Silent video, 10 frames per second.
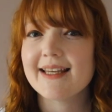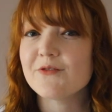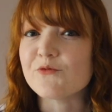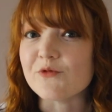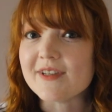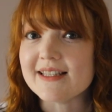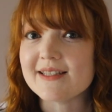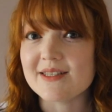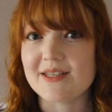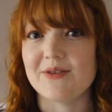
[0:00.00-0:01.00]
It
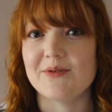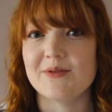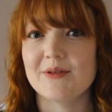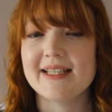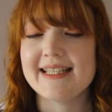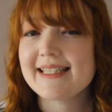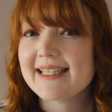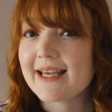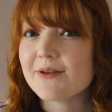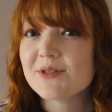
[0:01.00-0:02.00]
reads you. It
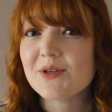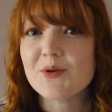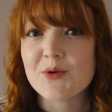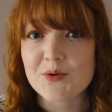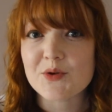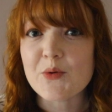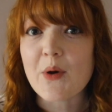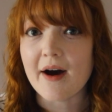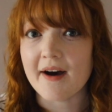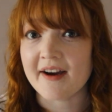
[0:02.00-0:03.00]
tells you who you
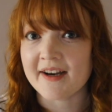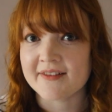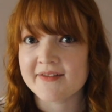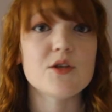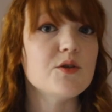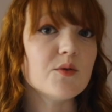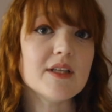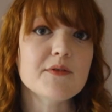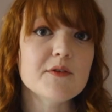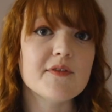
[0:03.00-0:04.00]
are. You don't
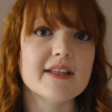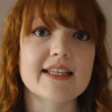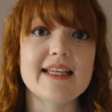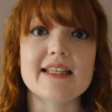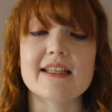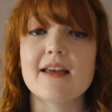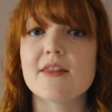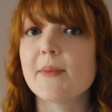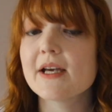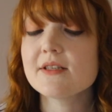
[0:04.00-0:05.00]
even fill it in.
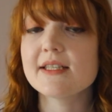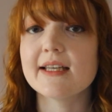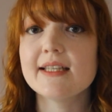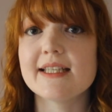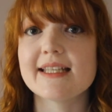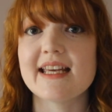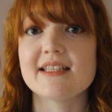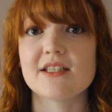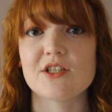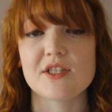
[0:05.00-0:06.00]
The personality
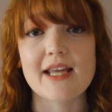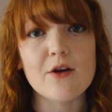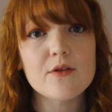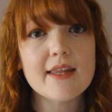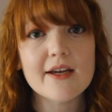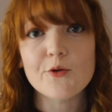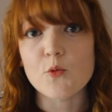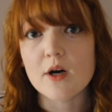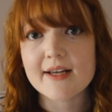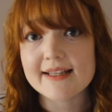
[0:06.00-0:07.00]
test is just out there
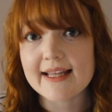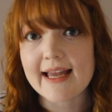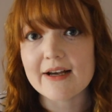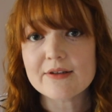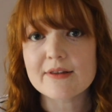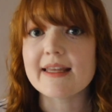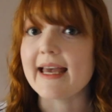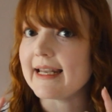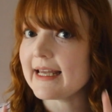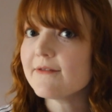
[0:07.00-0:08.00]
walking the earth
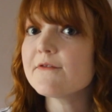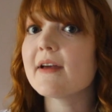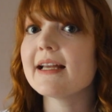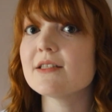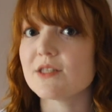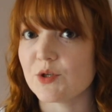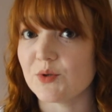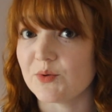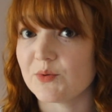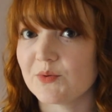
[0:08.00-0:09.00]
and it finds
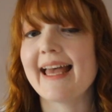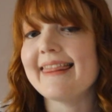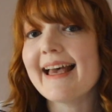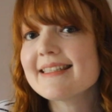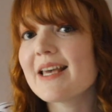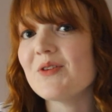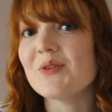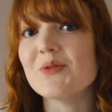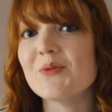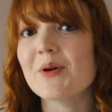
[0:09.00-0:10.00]
you. And that's how
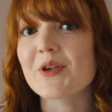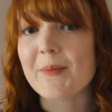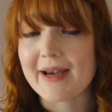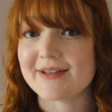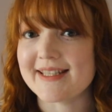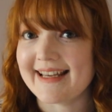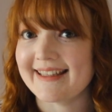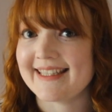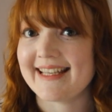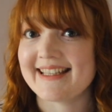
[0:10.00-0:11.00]
you know what your
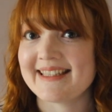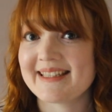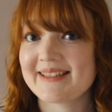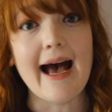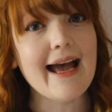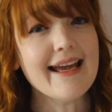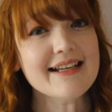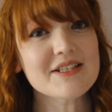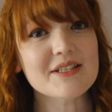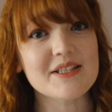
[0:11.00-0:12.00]
personality is. I
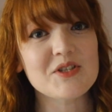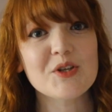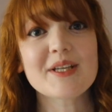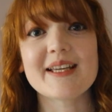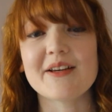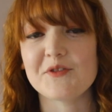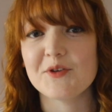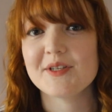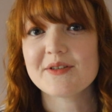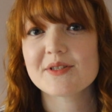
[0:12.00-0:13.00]
actually took it a few
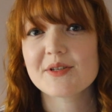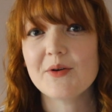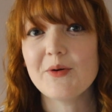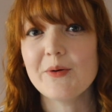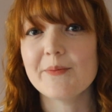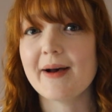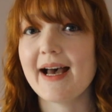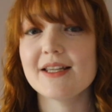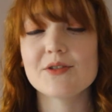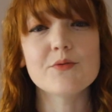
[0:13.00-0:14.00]
years ago, but
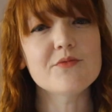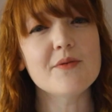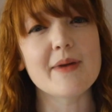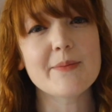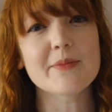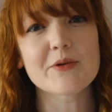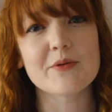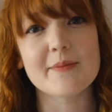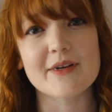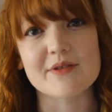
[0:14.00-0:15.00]
I don't remember
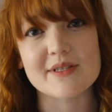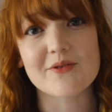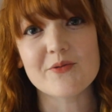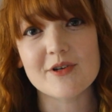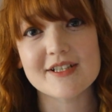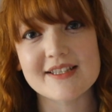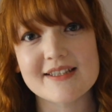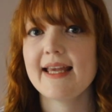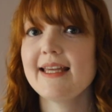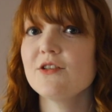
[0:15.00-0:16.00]
what my result
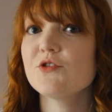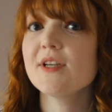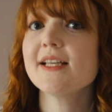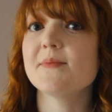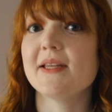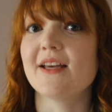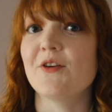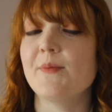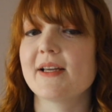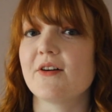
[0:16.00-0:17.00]
was. It intrigues me
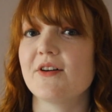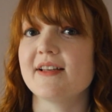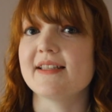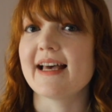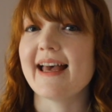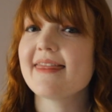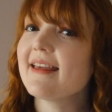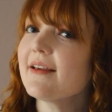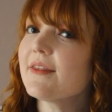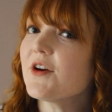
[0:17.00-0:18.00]
now because I
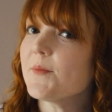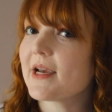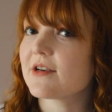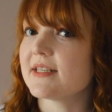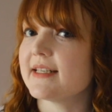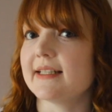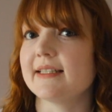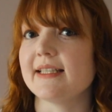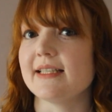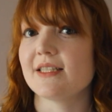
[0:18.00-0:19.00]
think that our
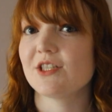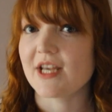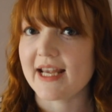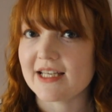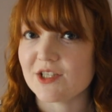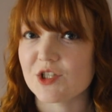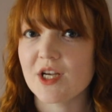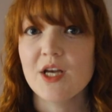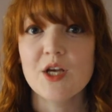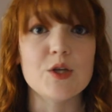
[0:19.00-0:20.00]
personalities change,
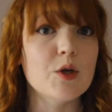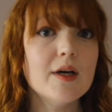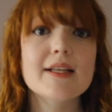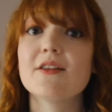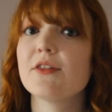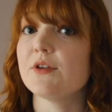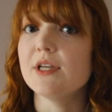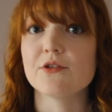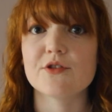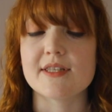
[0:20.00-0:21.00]
not in a
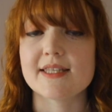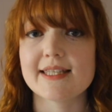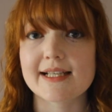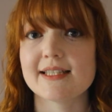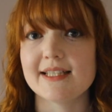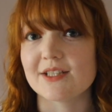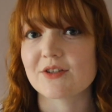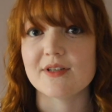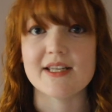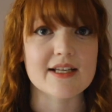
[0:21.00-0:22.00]
360
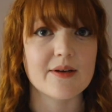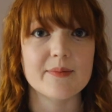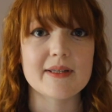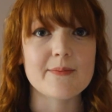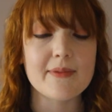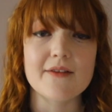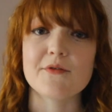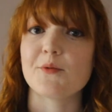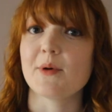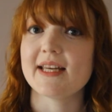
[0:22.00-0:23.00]
degree complete
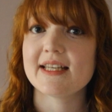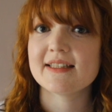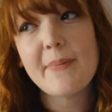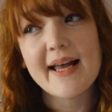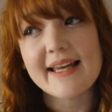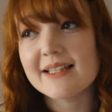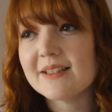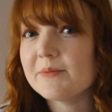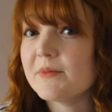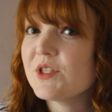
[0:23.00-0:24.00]
pivot way, but in
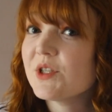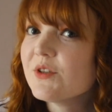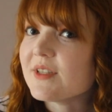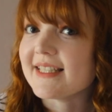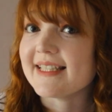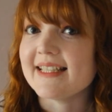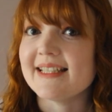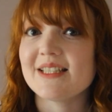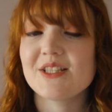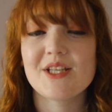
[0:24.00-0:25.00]
a
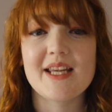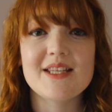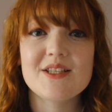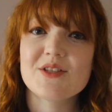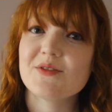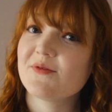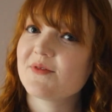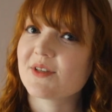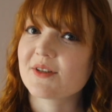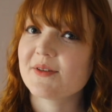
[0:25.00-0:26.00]
maturity, change of
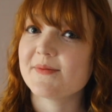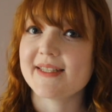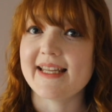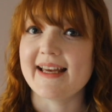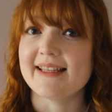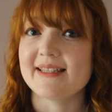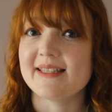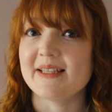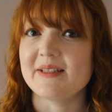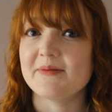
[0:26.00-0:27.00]
circumstance
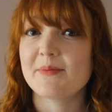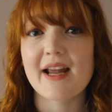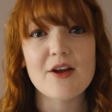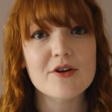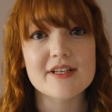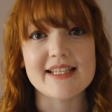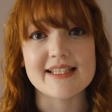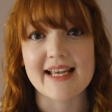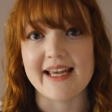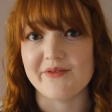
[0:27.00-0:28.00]
and
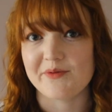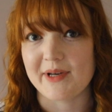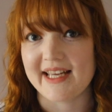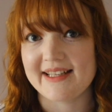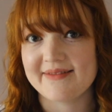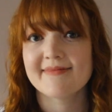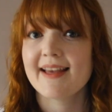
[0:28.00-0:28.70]
priorities kind of way.